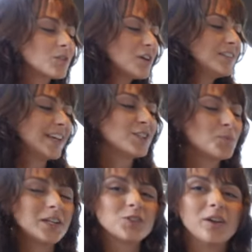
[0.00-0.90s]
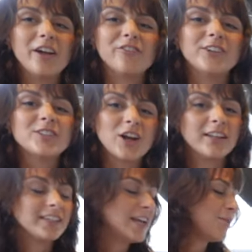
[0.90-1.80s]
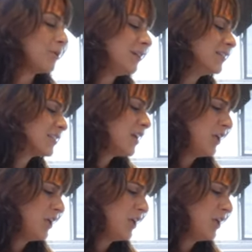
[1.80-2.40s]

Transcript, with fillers: was all dead space when I first got the ambulance,